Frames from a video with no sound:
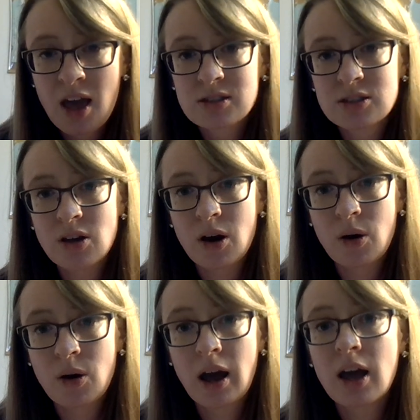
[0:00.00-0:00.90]

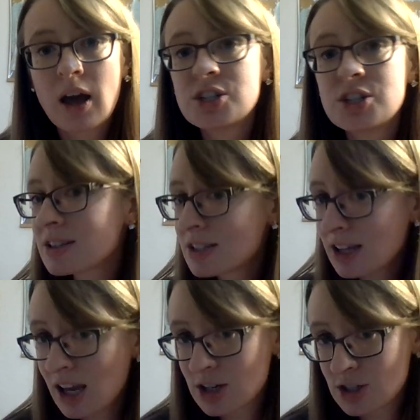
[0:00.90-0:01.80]
So just in
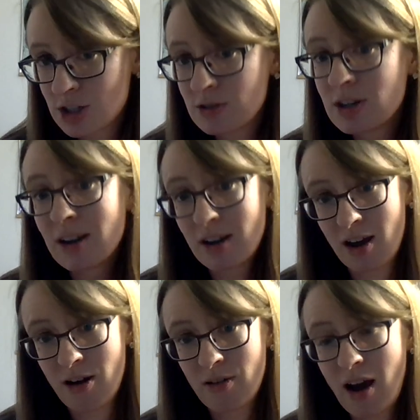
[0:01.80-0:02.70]
case you didn't
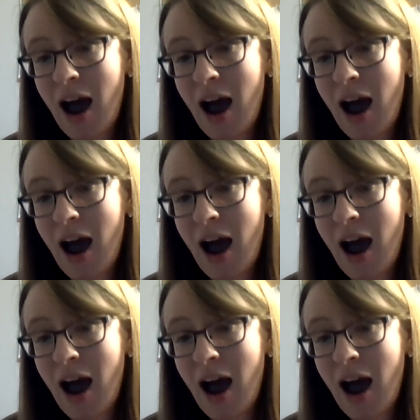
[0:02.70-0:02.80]
know,